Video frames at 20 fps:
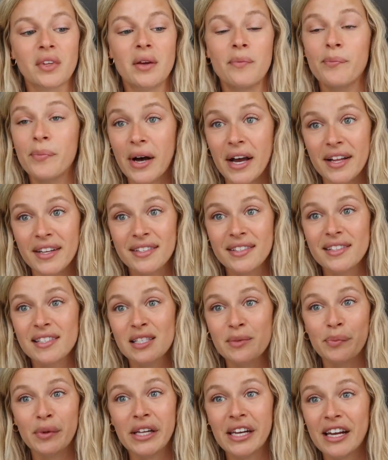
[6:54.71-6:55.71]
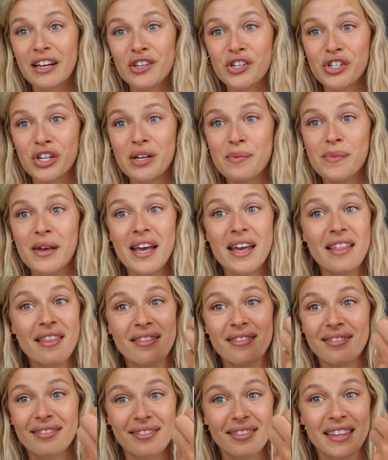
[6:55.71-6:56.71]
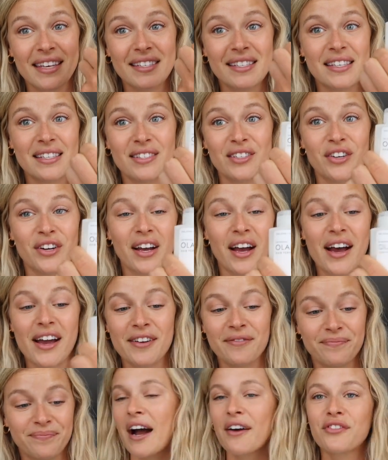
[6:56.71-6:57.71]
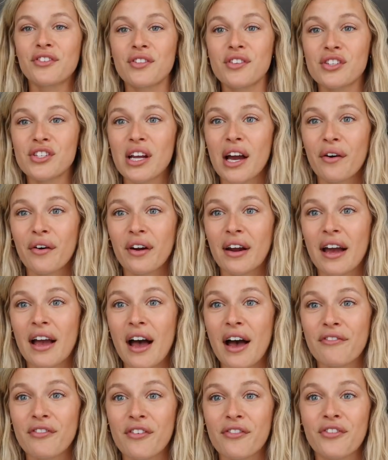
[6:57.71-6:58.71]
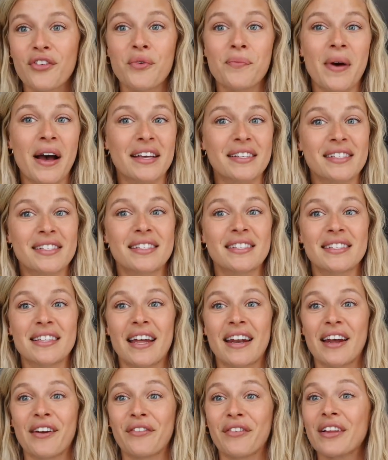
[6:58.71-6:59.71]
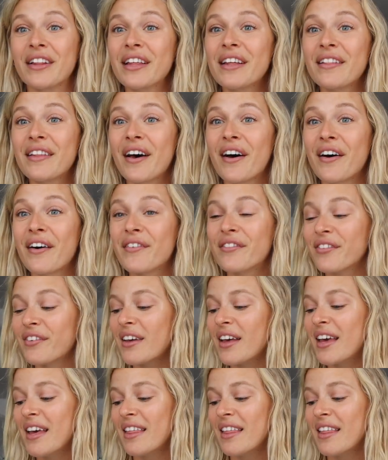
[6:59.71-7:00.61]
But split end treatment, this is your guy. After the shower, I have a few masks that I really love.